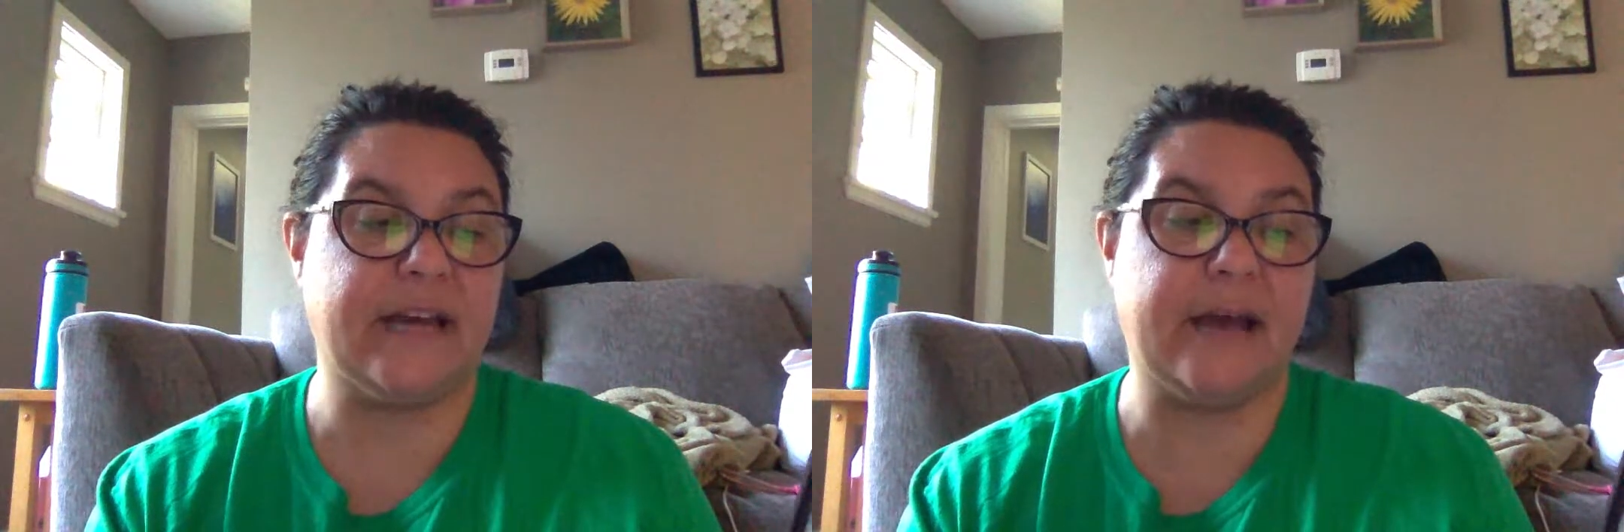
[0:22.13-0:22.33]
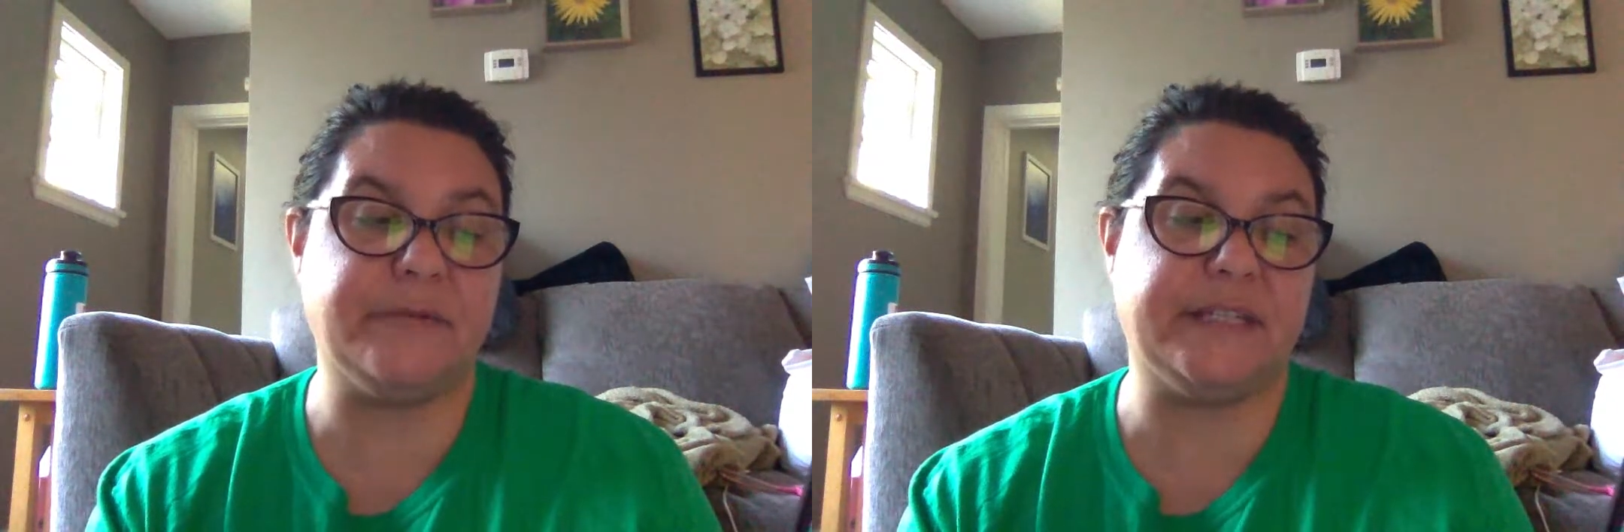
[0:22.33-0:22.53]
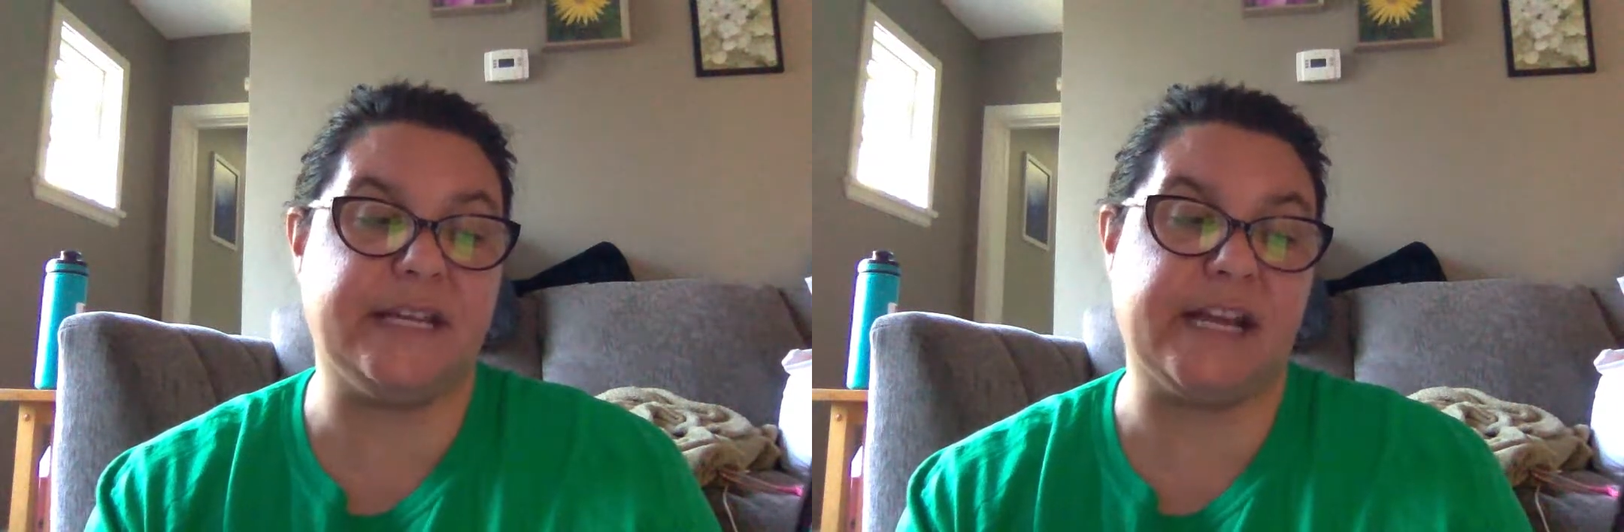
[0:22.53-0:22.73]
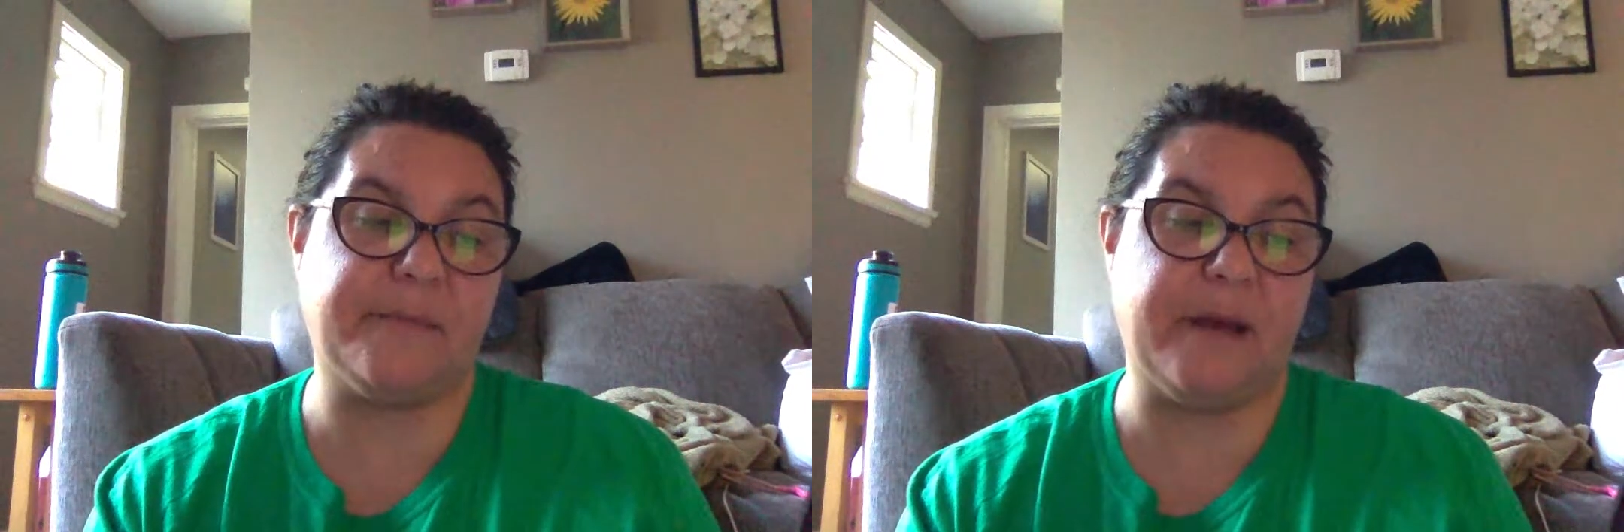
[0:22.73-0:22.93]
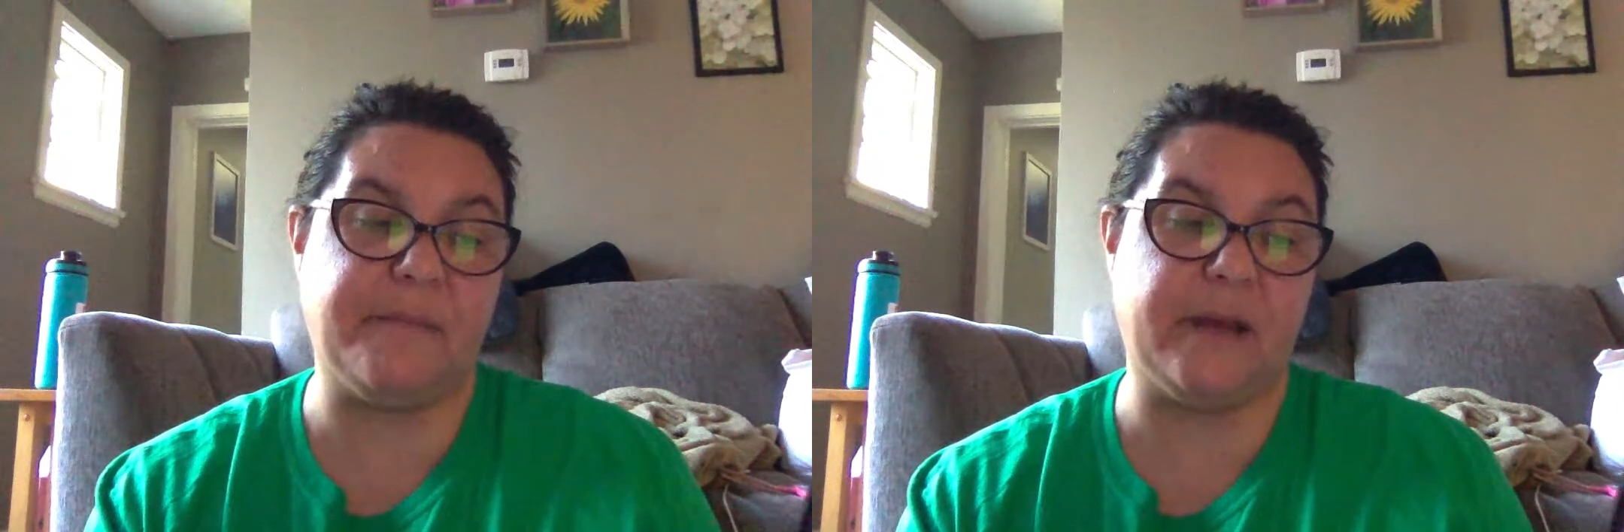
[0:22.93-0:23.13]
I was sitting
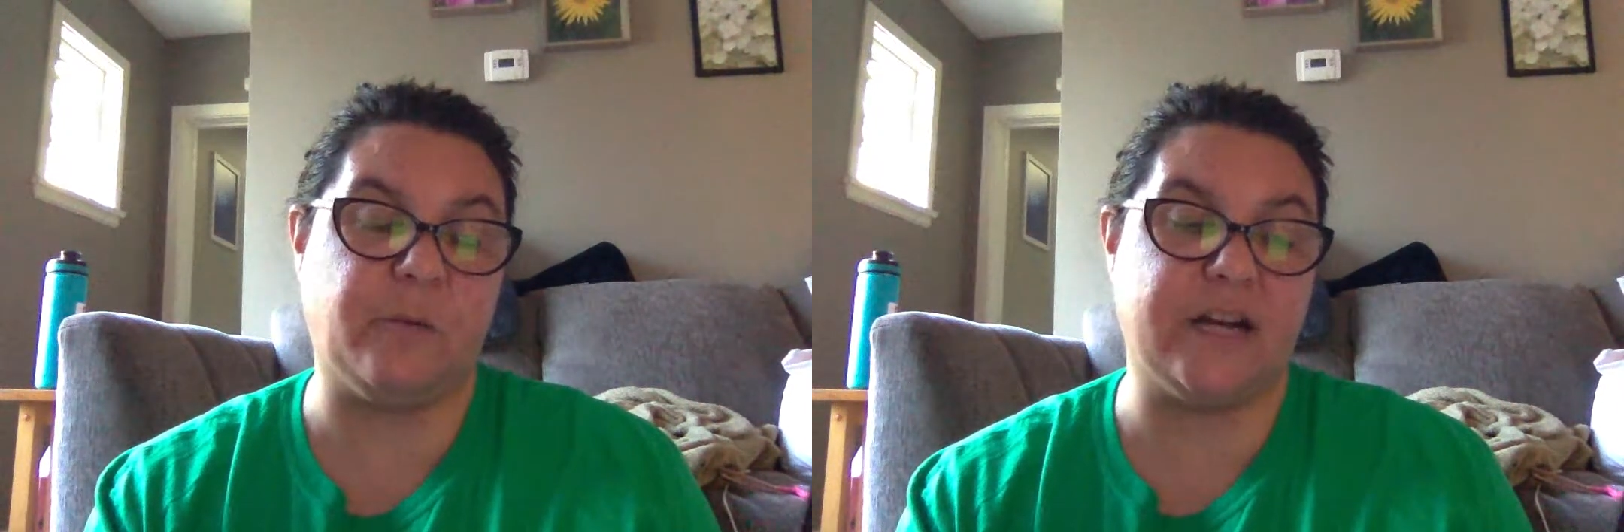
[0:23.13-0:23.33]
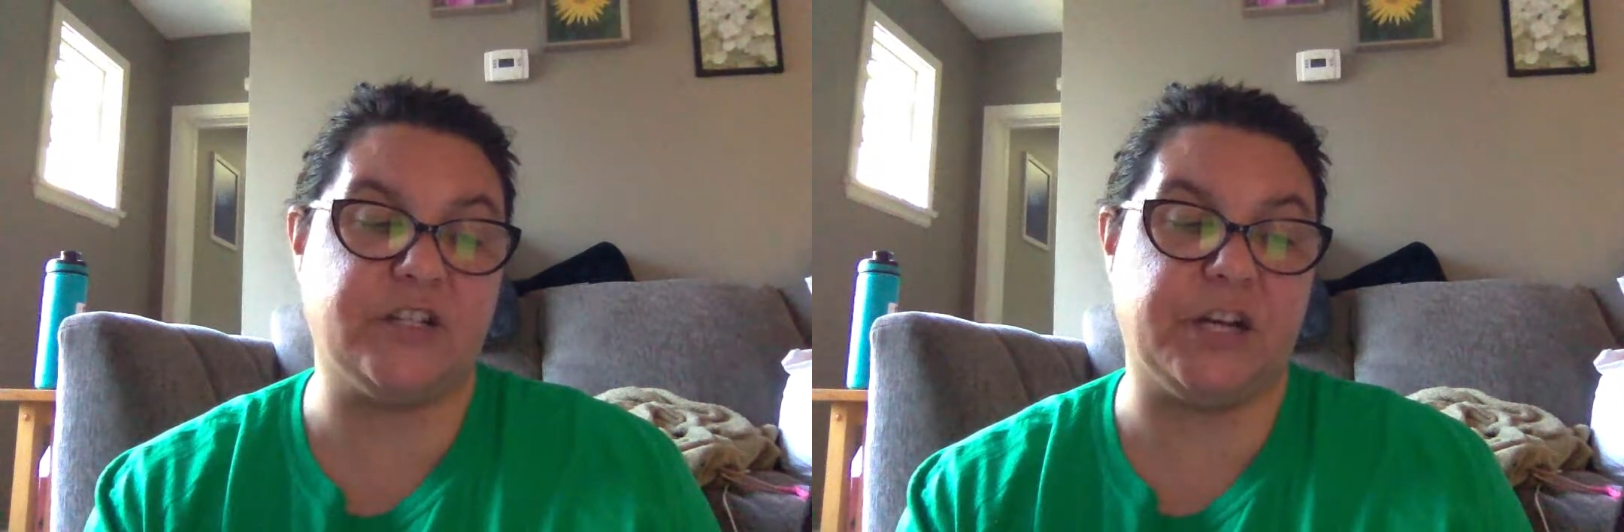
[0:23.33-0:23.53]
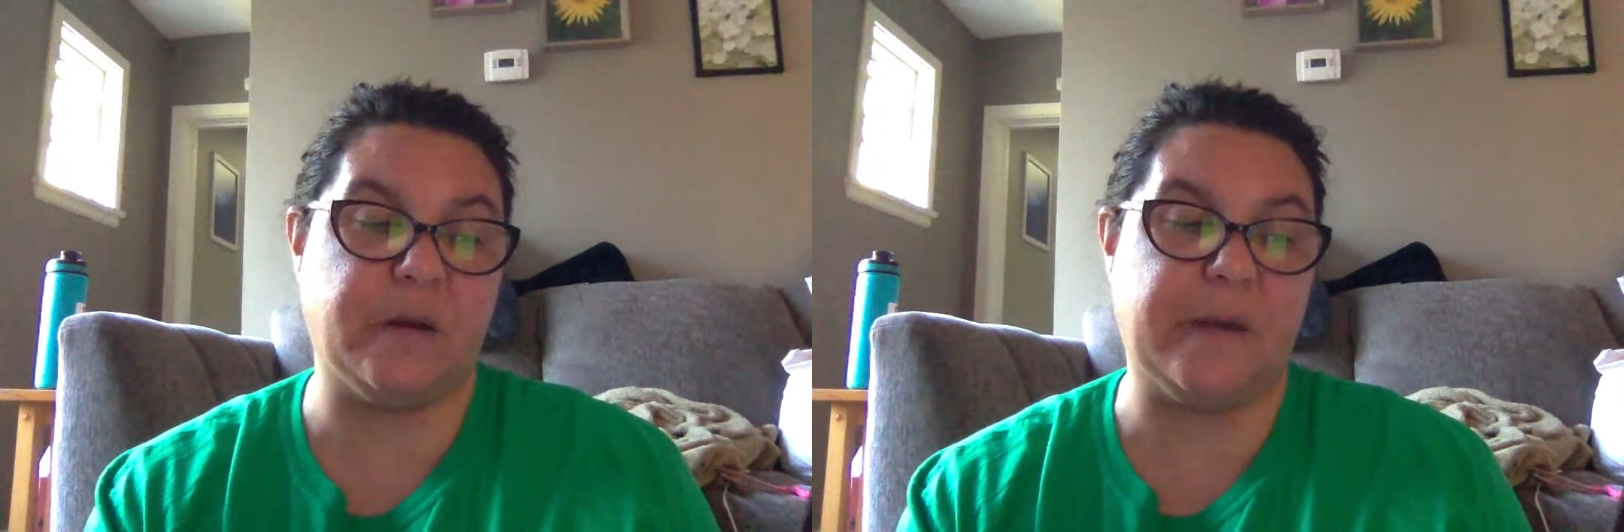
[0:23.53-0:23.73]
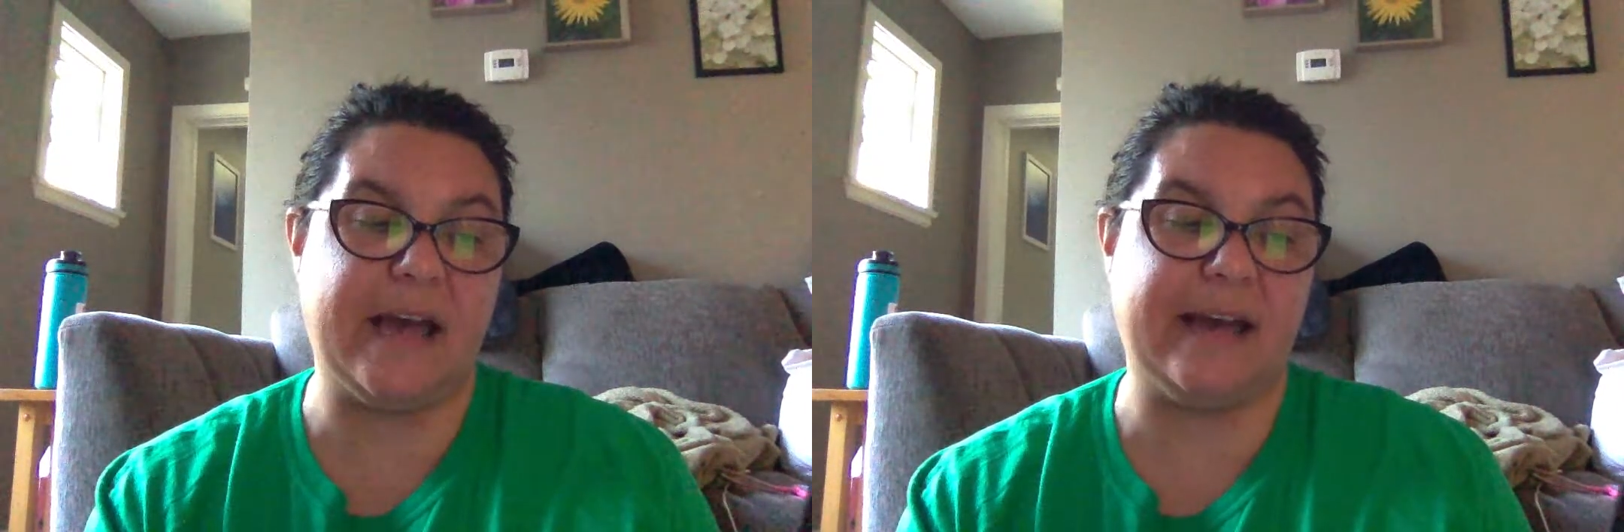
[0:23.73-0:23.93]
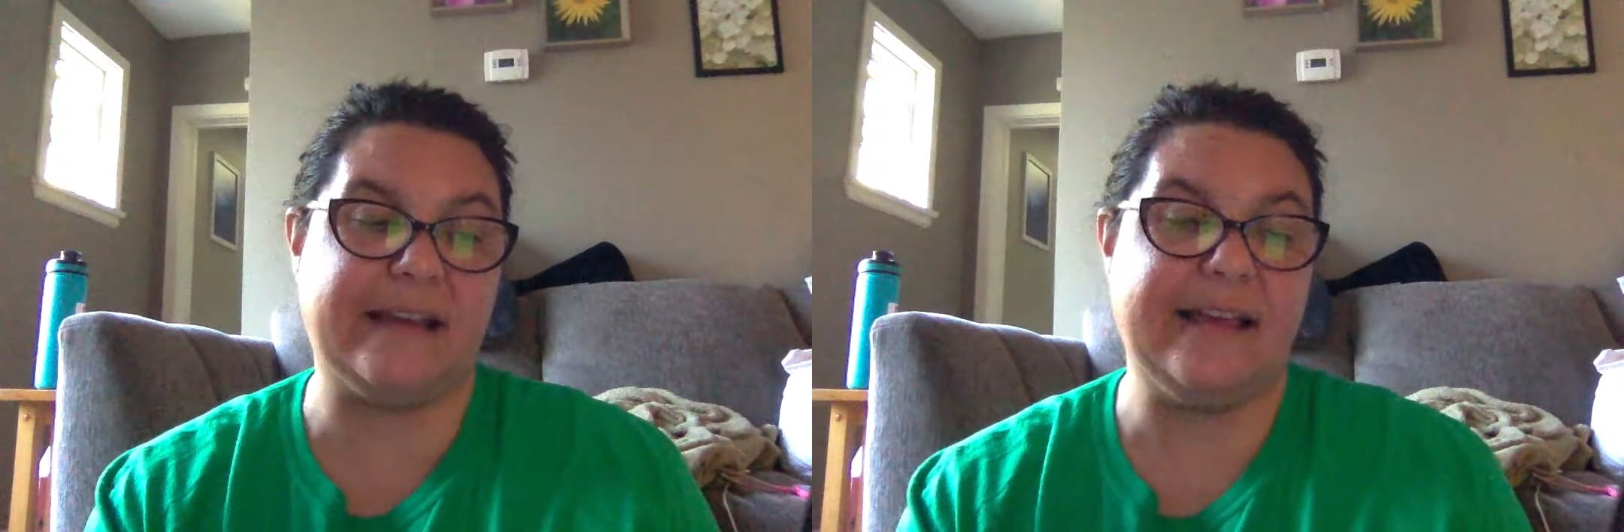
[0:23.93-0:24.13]
on my bed watching her
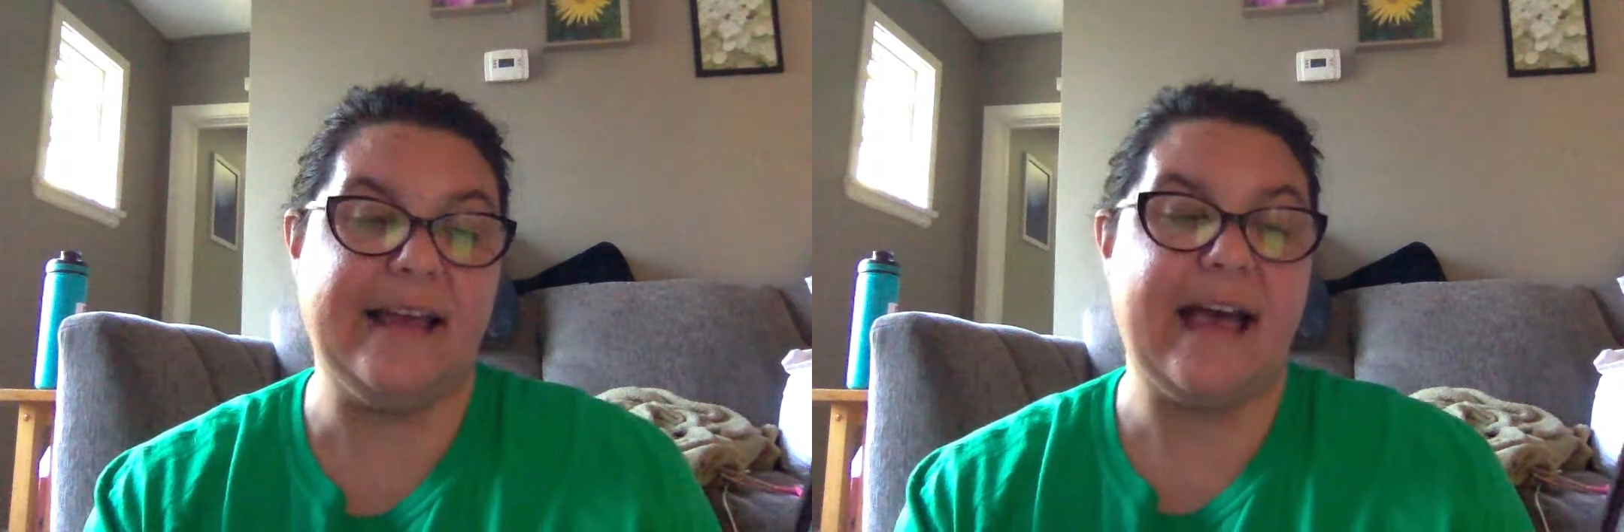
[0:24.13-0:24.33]
pack.